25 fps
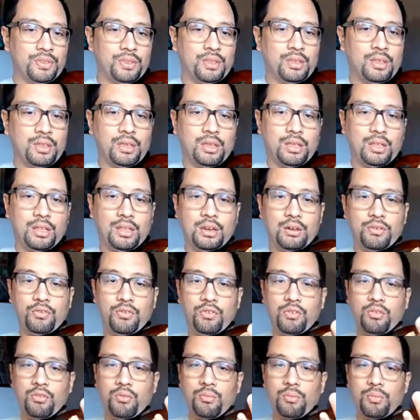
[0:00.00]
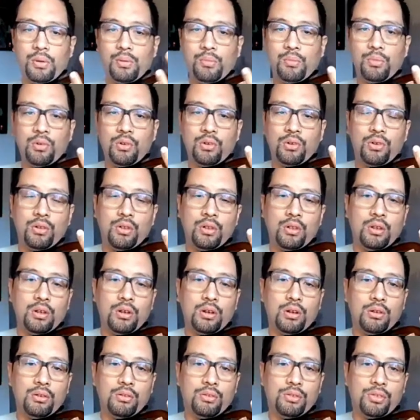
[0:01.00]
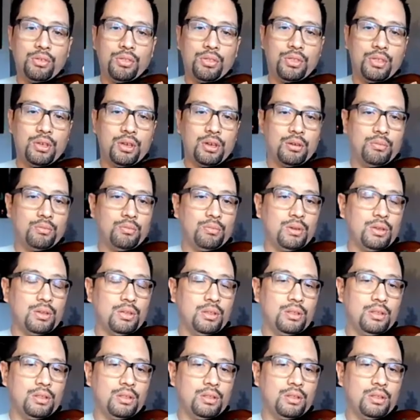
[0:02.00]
and then if you remember, our thumb